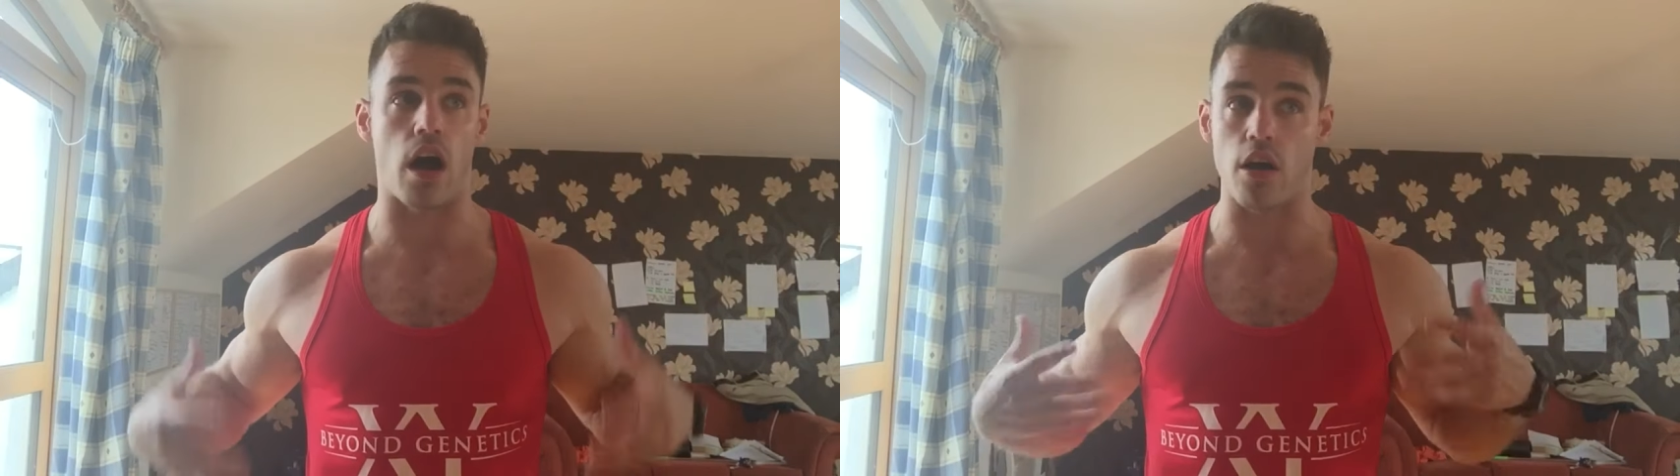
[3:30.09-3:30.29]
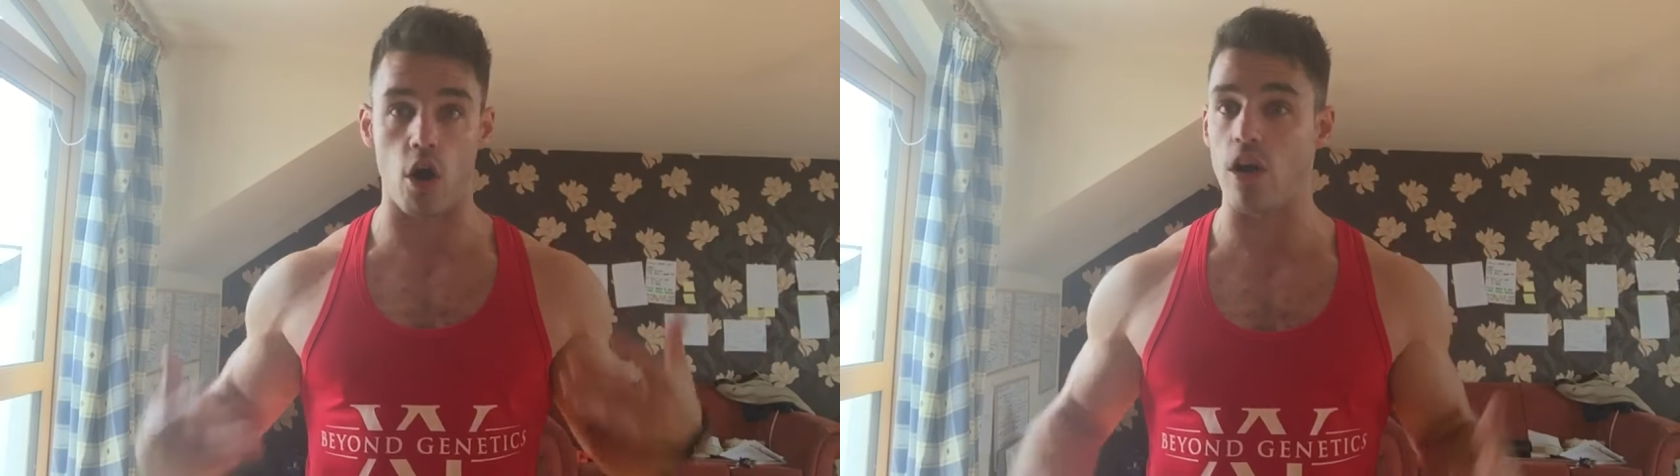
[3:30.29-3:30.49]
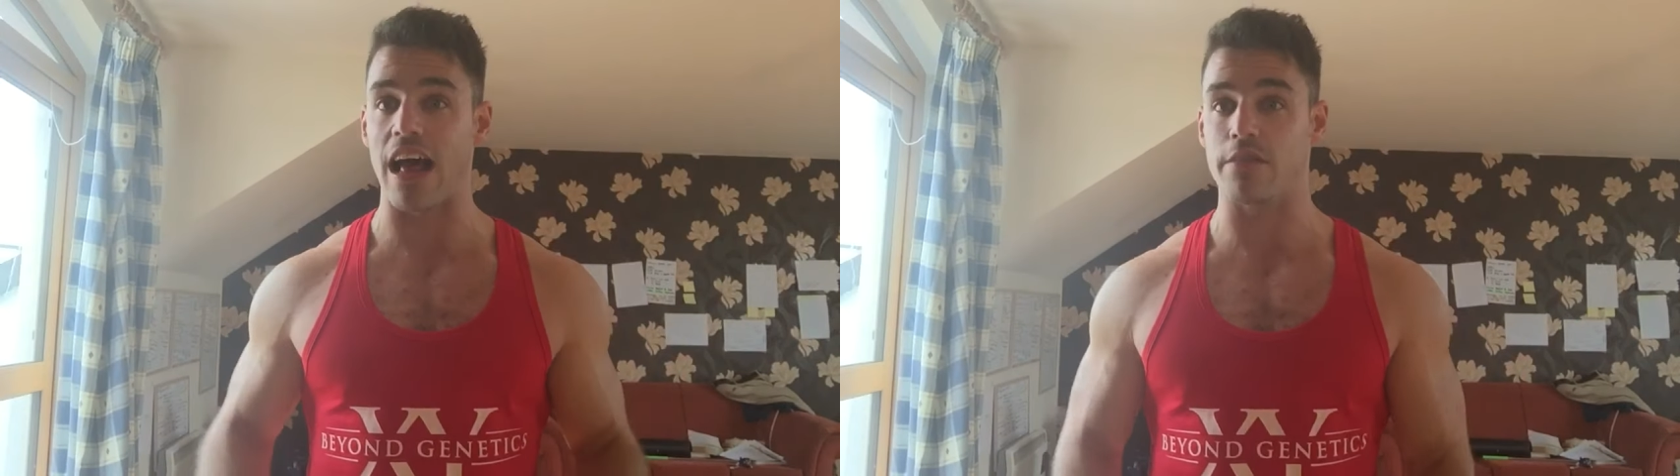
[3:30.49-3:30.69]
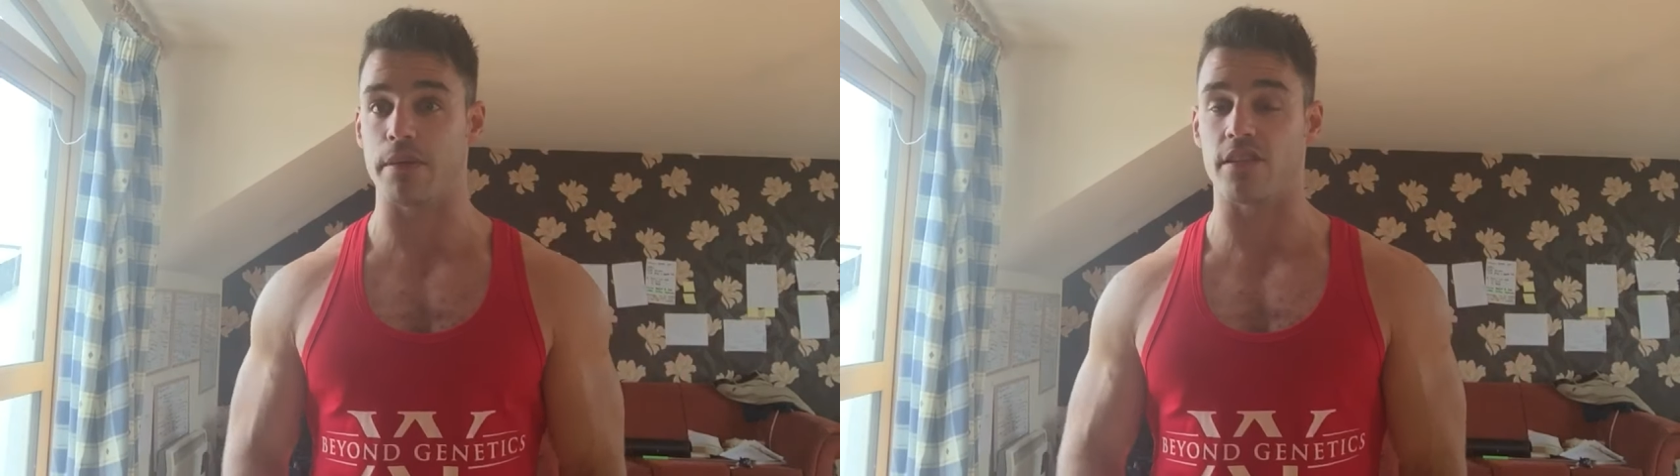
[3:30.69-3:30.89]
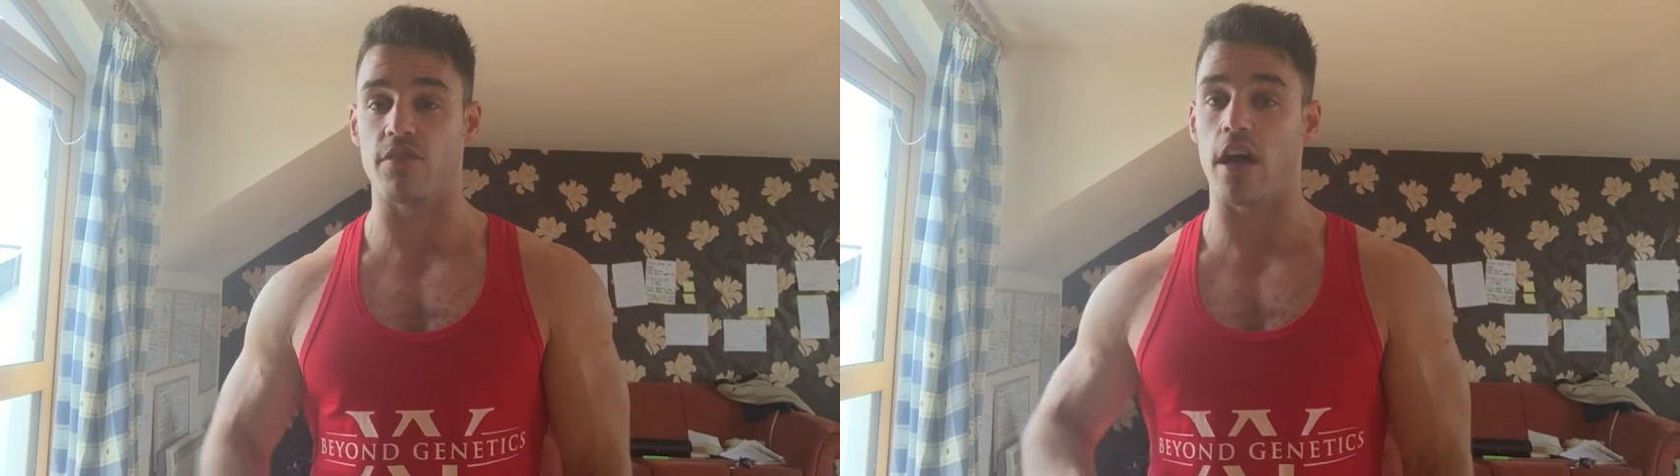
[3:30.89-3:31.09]
on all
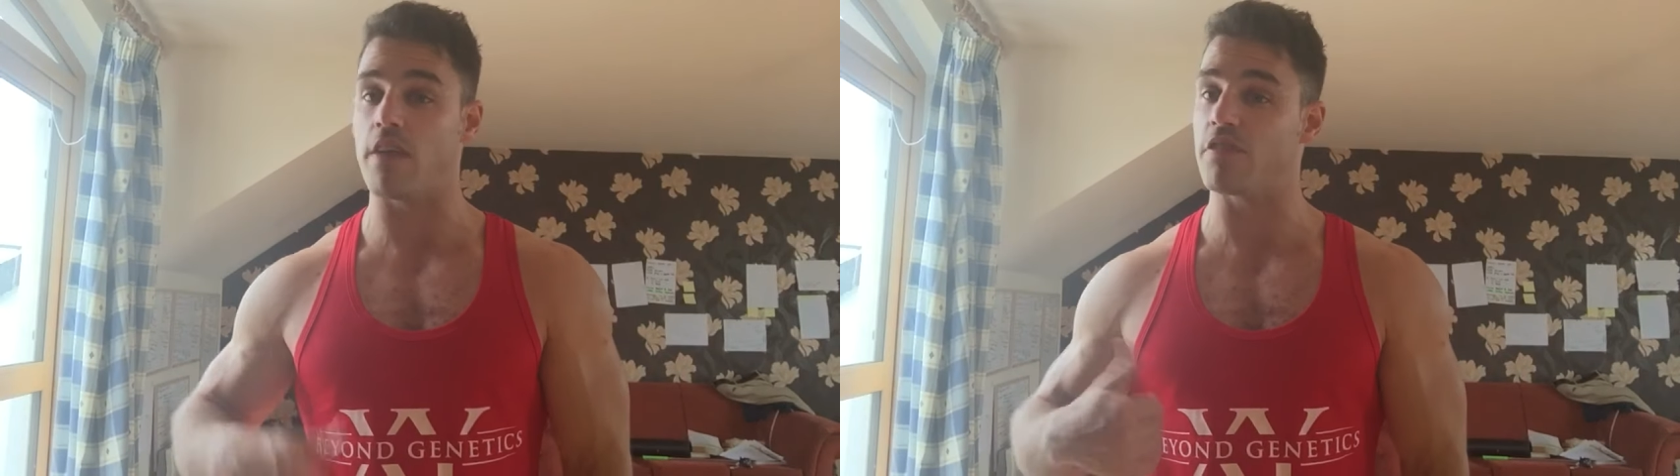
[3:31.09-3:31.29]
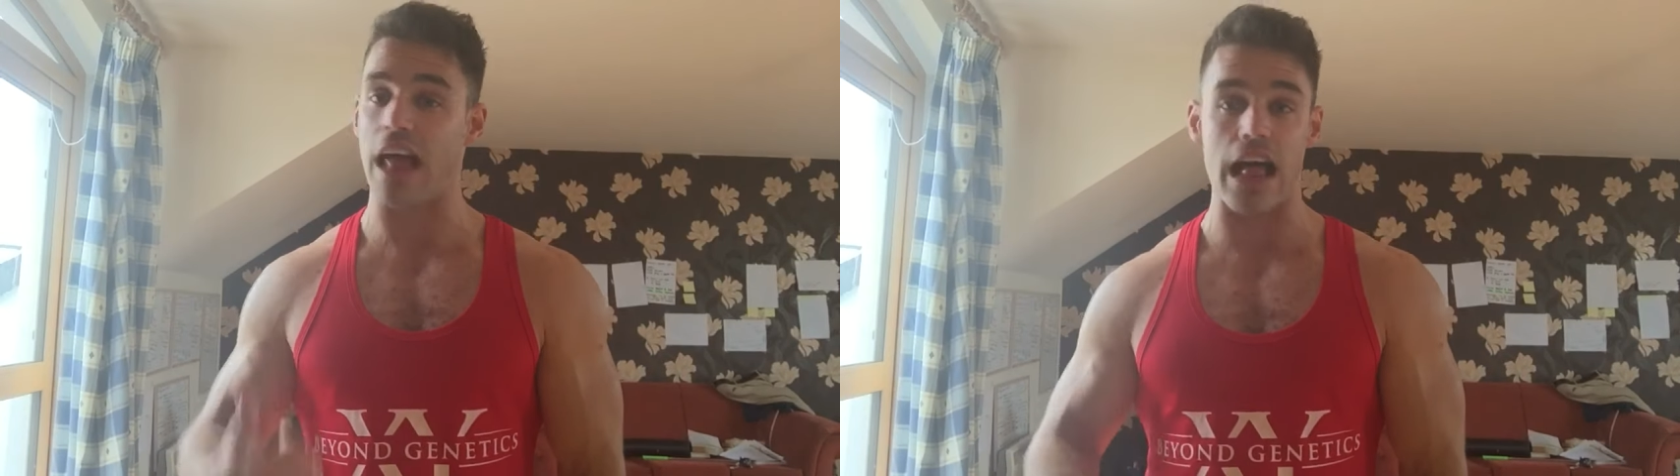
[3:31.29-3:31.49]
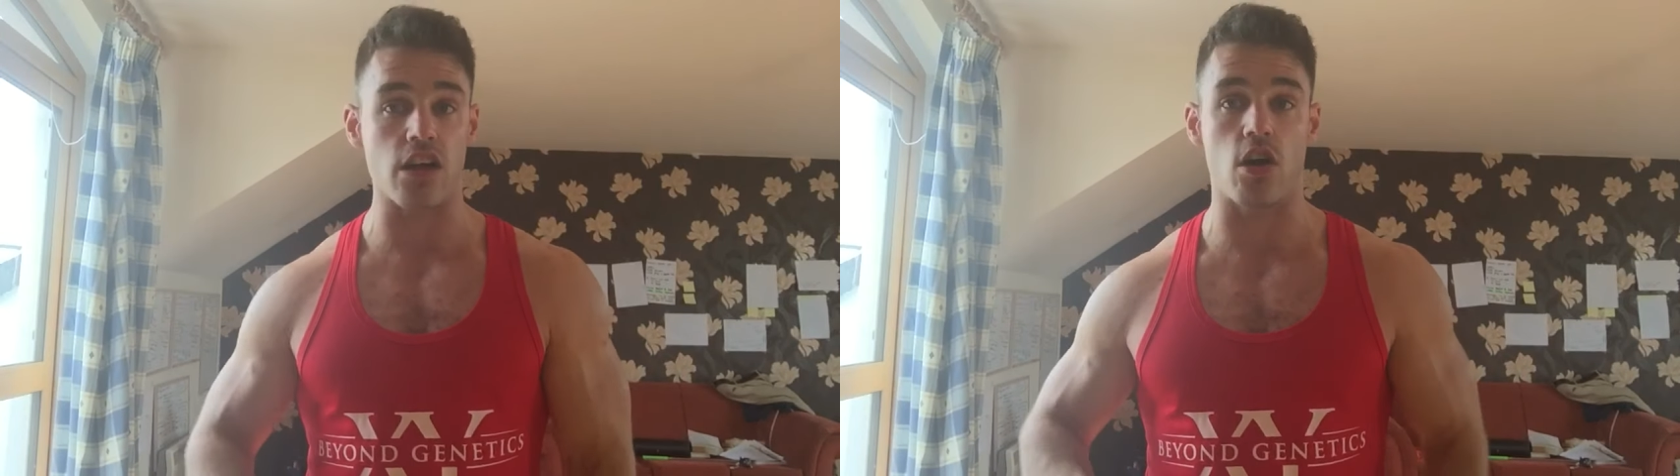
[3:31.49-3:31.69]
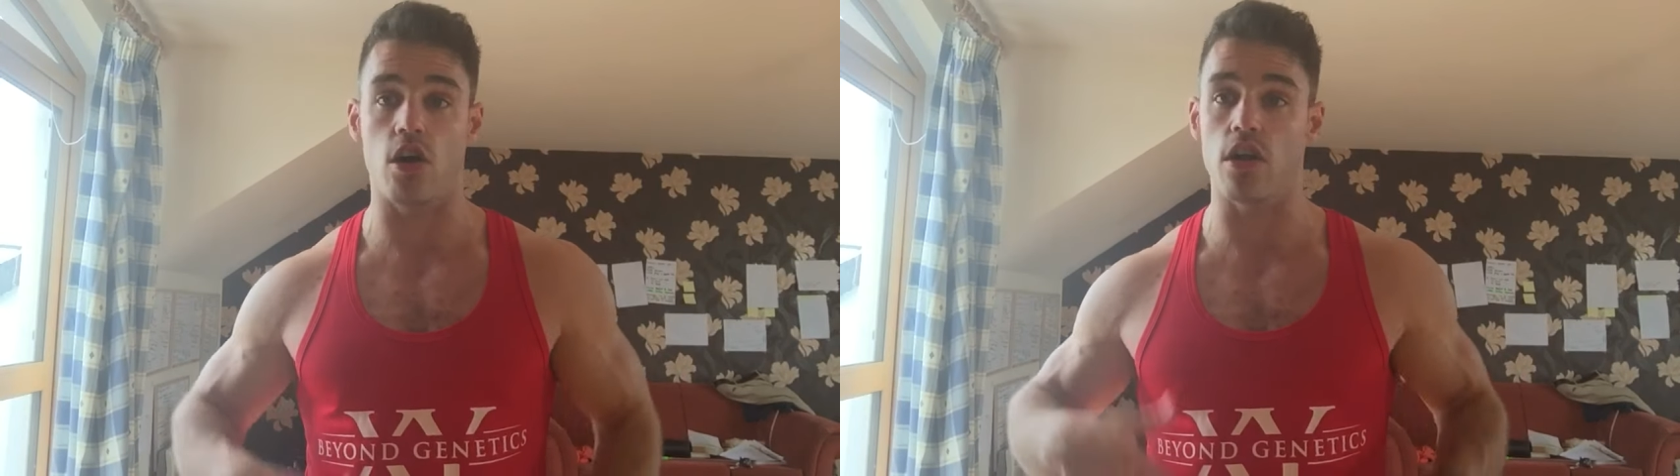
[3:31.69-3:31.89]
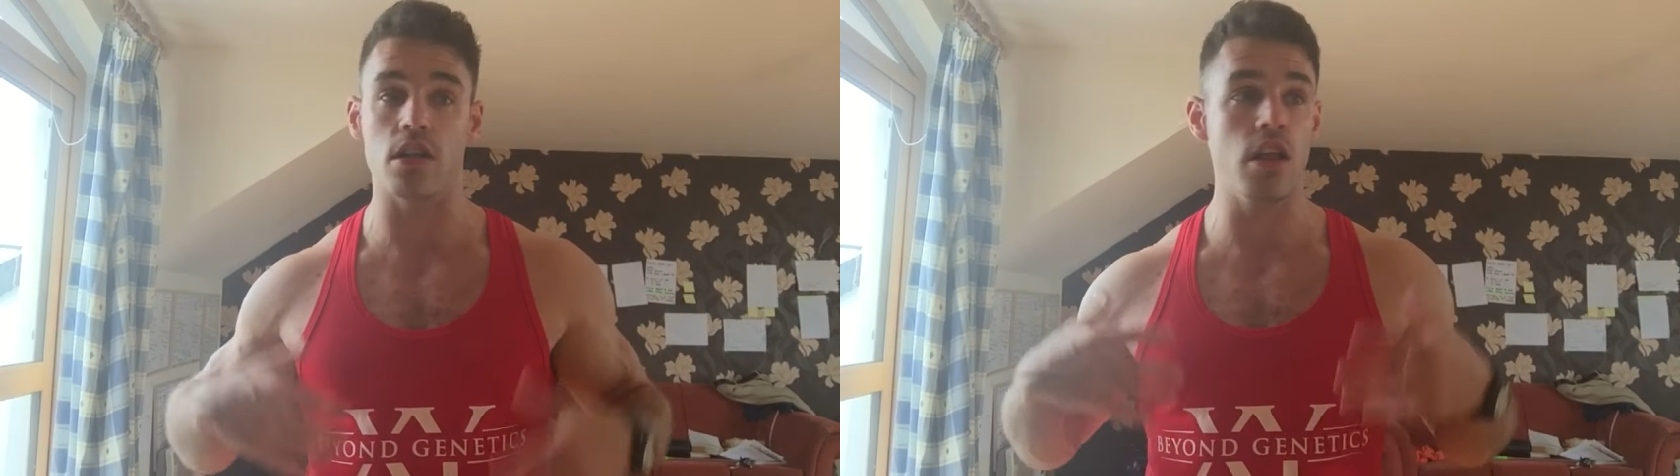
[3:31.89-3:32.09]
aspects of life with
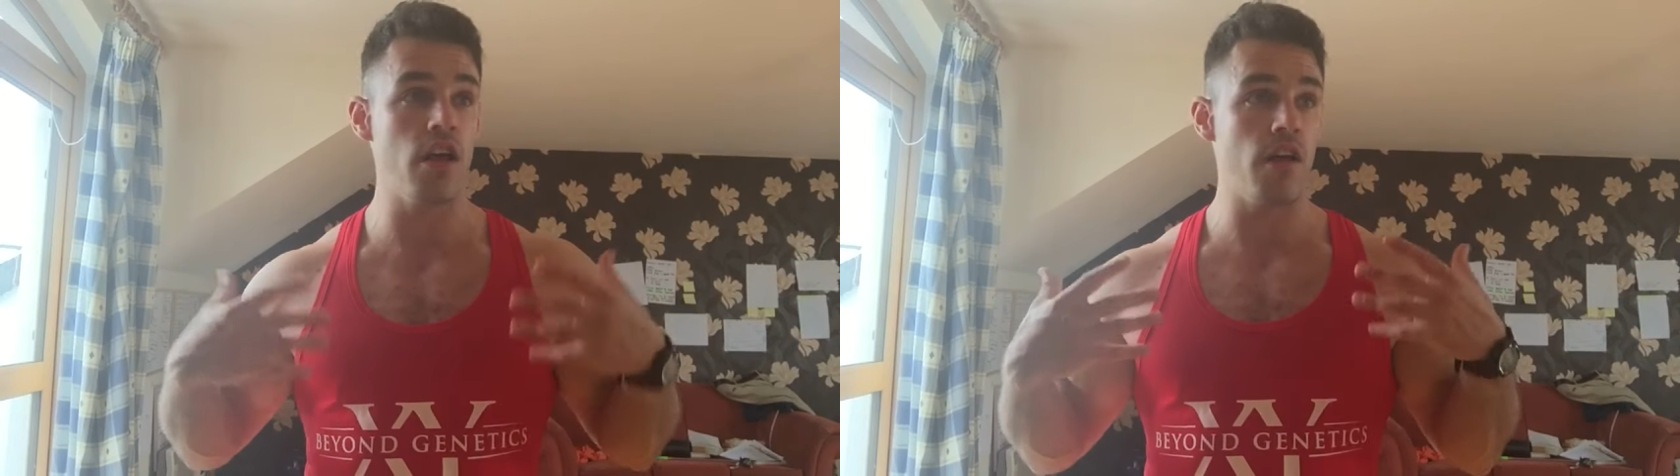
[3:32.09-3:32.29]
alcohol,